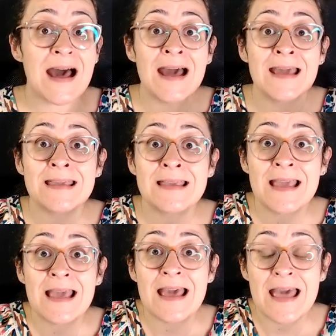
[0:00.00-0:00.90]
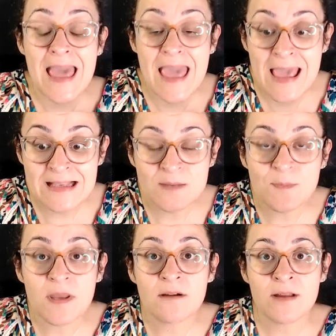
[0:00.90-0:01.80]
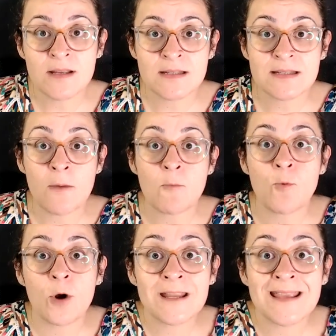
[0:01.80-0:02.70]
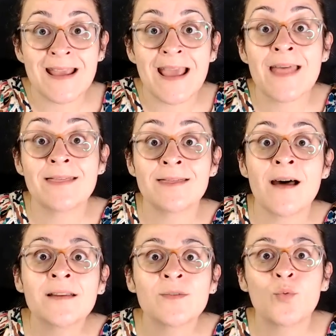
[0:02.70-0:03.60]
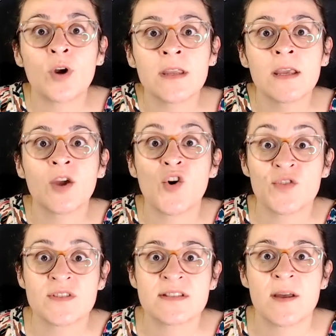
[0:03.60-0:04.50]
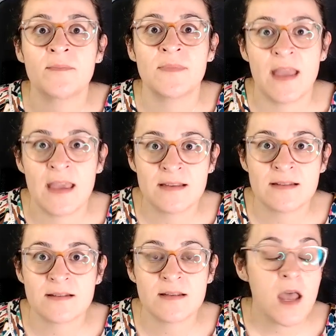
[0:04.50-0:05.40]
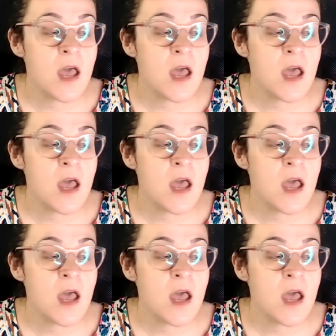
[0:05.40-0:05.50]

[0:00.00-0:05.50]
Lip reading: I experience them working and not working on some days.